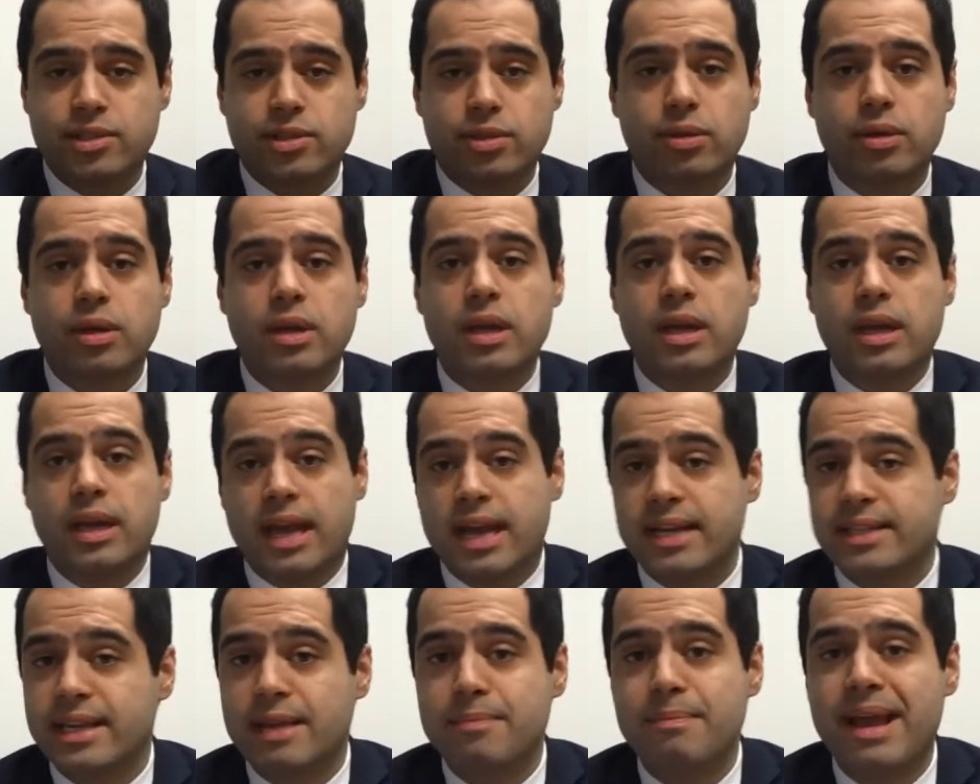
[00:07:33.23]
So
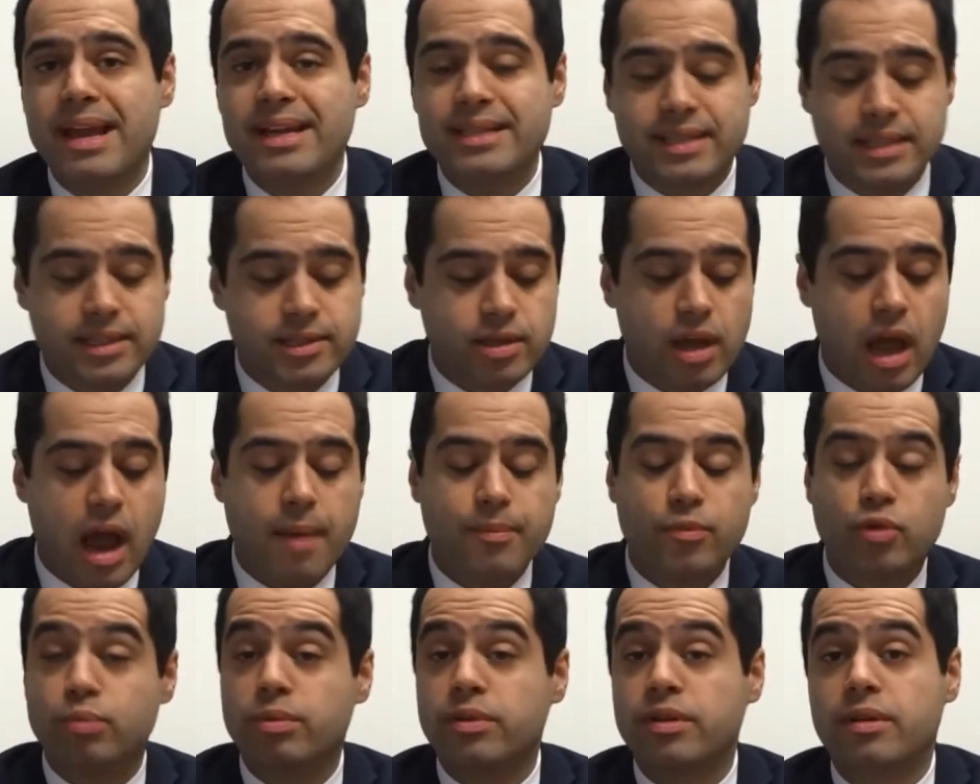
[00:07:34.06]
it's amazing
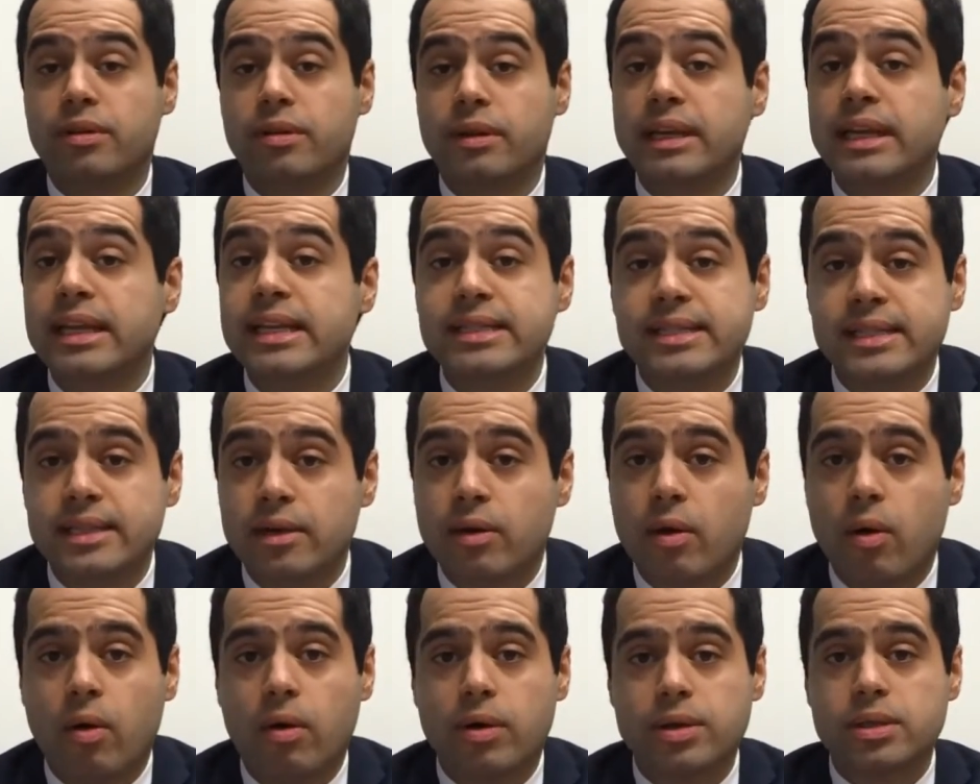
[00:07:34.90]
time to be leasing
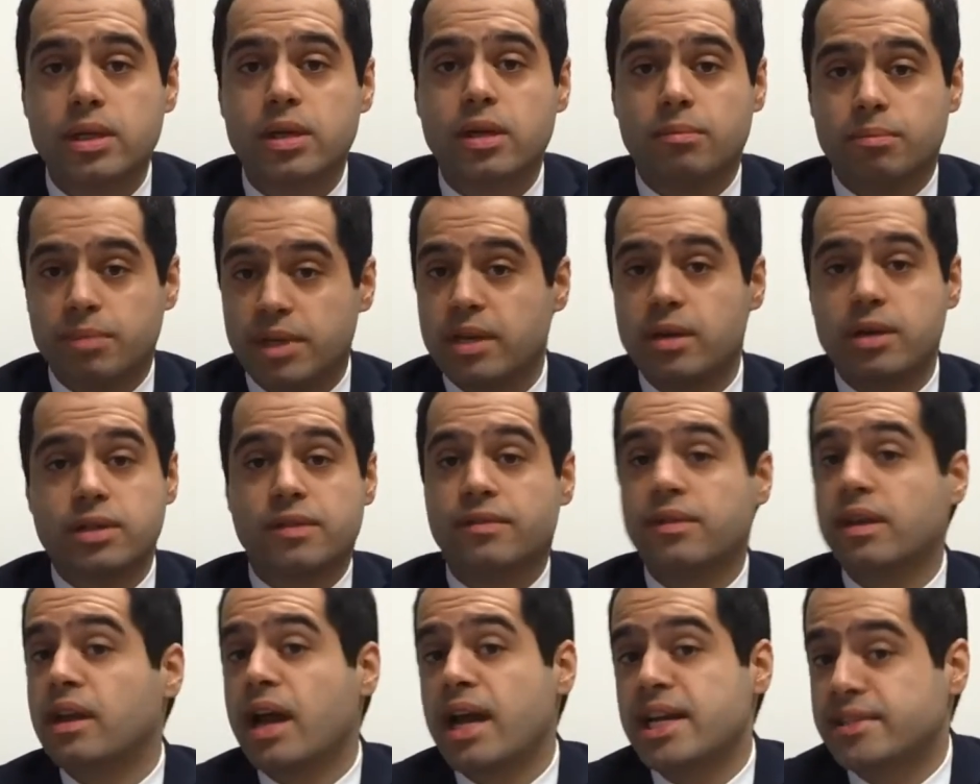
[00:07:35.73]
cars because
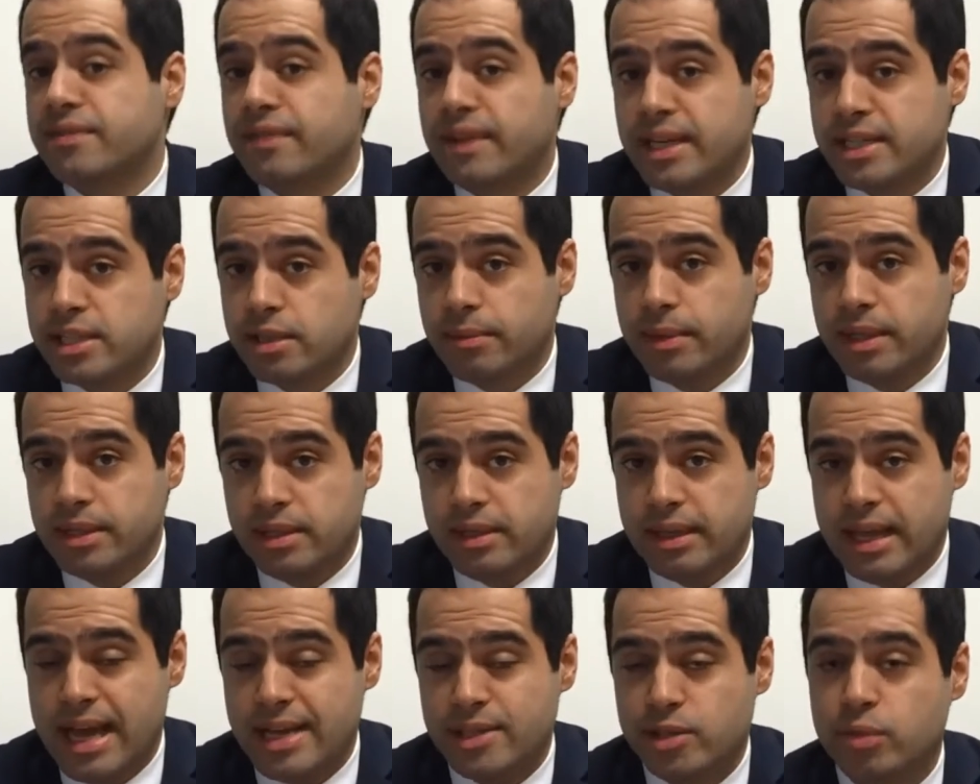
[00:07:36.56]
of the nice
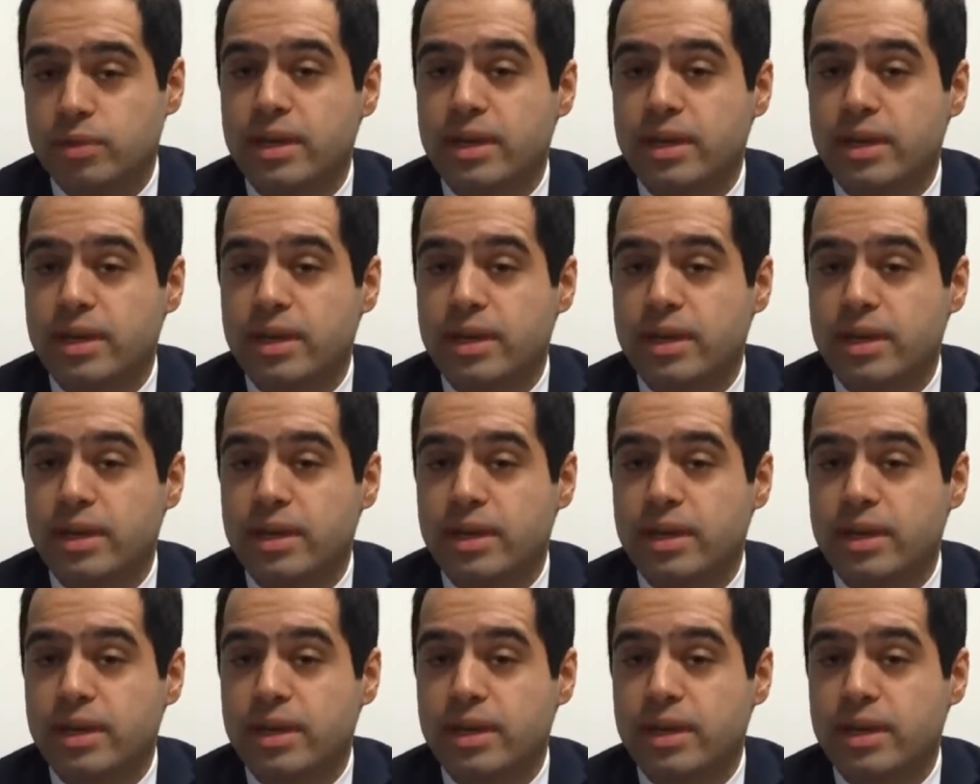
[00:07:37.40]
flexibility it has.